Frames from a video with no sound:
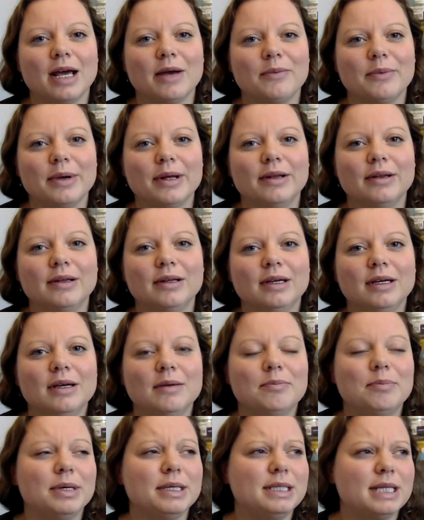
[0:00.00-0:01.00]
I will
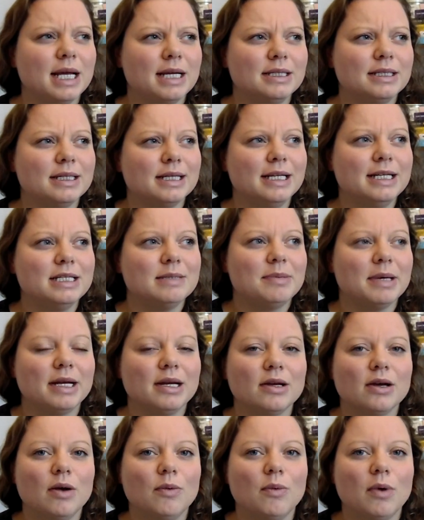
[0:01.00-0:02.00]
potentially,
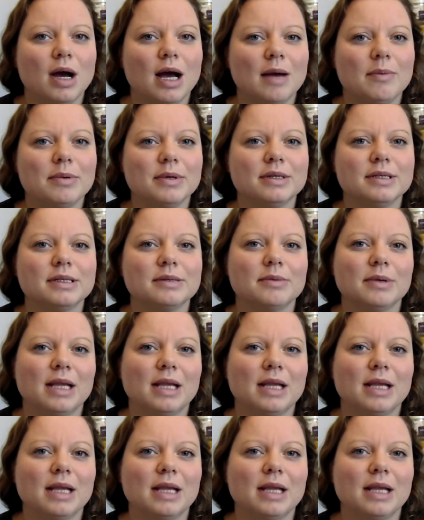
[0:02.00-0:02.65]
depending on what happens,